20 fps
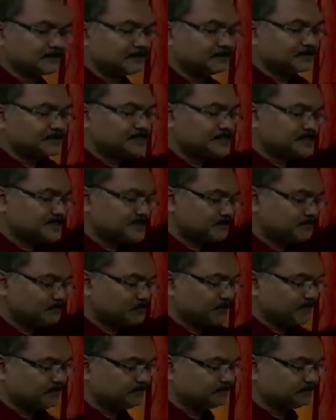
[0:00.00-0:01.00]
This is the
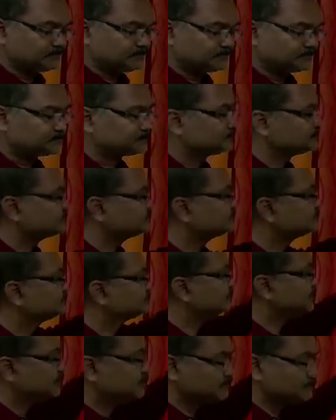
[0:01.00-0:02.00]
poem,
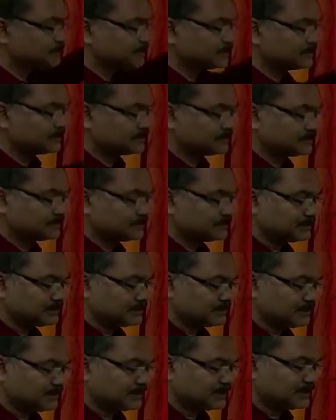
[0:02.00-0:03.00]
general meaning.
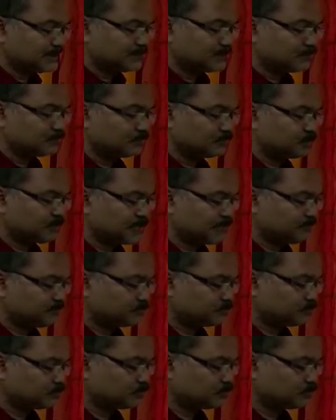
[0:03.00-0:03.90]
Here we have to